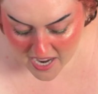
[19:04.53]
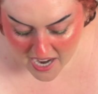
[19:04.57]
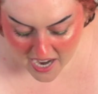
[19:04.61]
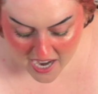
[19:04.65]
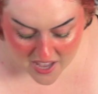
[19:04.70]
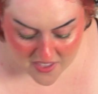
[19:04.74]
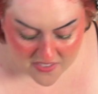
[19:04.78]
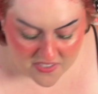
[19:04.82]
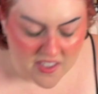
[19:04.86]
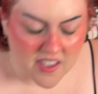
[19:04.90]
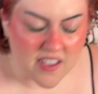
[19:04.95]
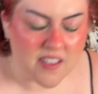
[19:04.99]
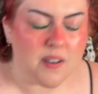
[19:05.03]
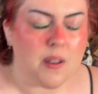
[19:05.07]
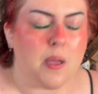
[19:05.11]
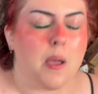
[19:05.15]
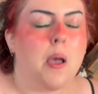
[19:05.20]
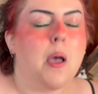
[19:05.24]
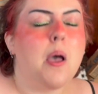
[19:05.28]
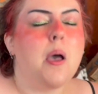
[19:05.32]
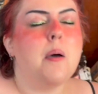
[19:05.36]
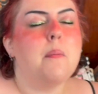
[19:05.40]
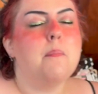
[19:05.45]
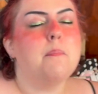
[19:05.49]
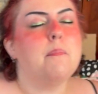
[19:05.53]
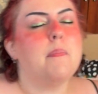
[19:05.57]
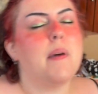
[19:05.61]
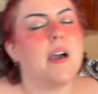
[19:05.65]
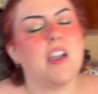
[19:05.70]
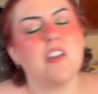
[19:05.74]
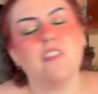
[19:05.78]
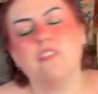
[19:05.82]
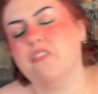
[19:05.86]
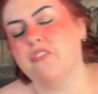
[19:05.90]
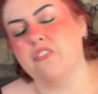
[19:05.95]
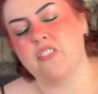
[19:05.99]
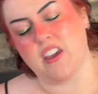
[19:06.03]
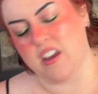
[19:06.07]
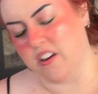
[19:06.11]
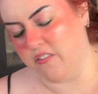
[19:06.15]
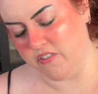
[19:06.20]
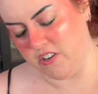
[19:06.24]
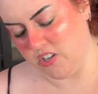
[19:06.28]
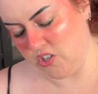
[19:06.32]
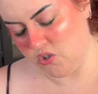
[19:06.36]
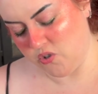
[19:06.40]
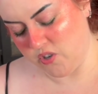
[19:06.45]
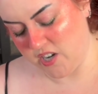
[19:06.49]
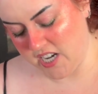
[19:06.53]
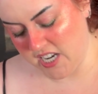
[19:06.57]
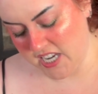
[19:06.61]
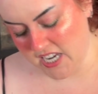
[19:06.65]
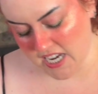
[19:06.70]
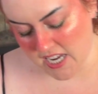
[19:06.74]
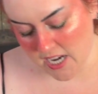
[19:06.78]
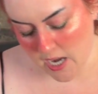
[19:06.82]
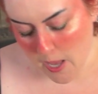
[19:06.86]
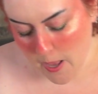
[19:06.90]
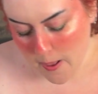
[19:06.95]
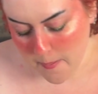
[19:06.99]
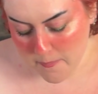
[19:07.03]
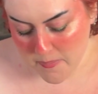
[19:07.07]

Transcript: And then my favorite trinket,